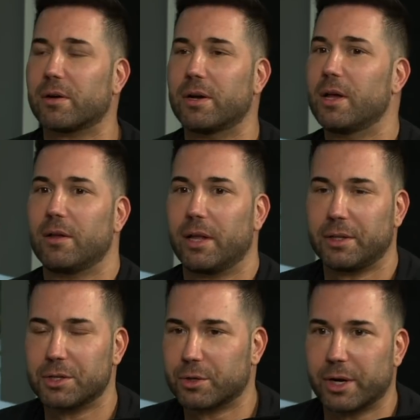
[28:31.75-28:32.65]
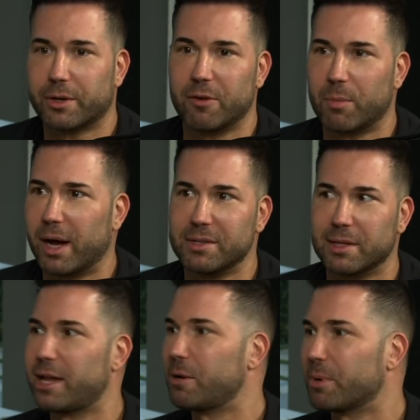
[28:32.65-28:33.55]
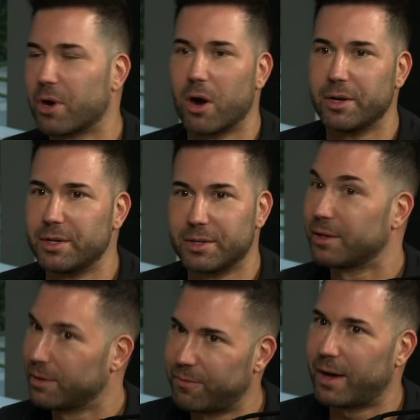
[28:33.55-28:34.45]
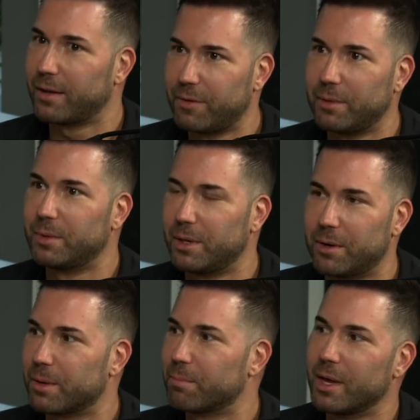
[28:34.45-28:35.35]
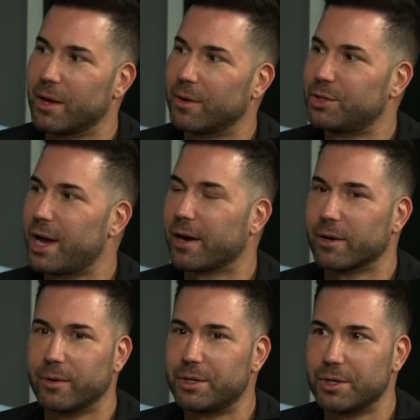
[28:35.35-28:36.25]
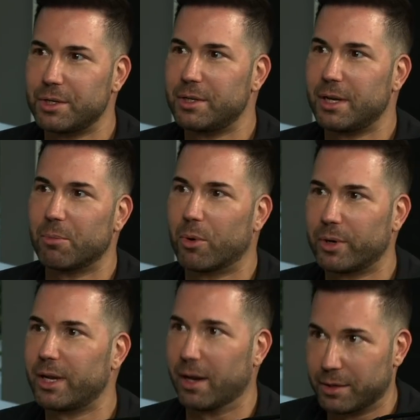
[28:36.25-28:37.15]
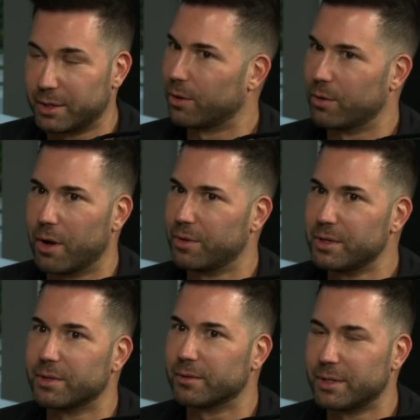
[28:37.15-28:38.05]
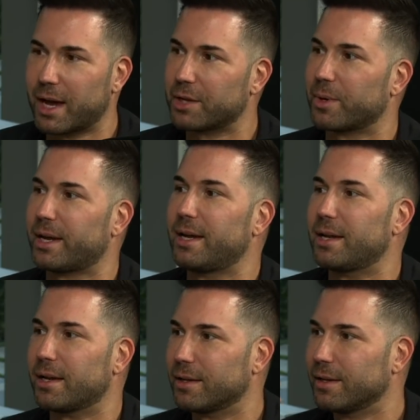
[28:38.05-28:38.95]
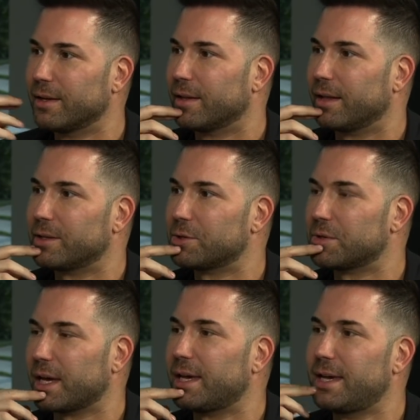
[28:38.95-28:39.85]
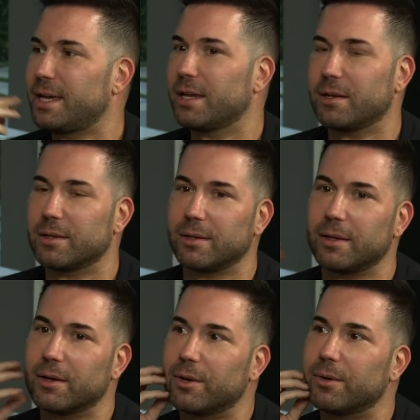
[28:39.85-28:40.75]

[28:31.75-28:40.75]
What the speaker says: are like these great creative minds, the Lennon McCartneys, that the Jagger Richards, you dig more in and it's like, oh no, these guys are heated. Like this was a heated,